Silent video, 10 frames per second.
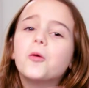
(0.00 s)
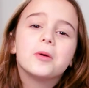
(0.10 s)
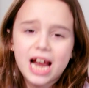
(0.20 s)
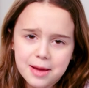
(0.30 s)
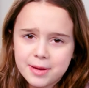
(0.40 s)

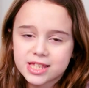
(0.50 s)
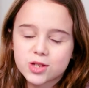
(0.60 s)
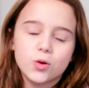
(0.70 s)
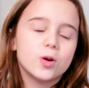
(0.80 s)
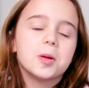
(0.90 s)
When I'm at
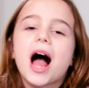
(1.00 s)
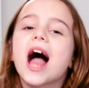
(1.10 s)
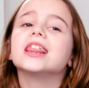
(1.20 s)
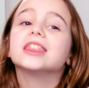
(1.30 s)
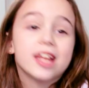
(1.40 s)
school,
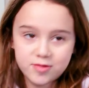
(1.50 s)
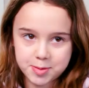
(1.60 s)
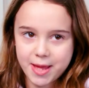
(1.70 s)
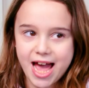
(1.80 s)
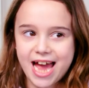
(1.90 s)
I love
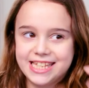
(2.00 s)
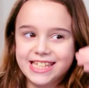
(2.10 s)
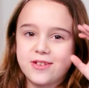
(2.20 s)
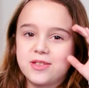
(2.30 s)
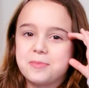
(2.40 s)
to play hide and
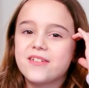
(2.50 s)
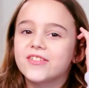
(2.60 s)
seek with my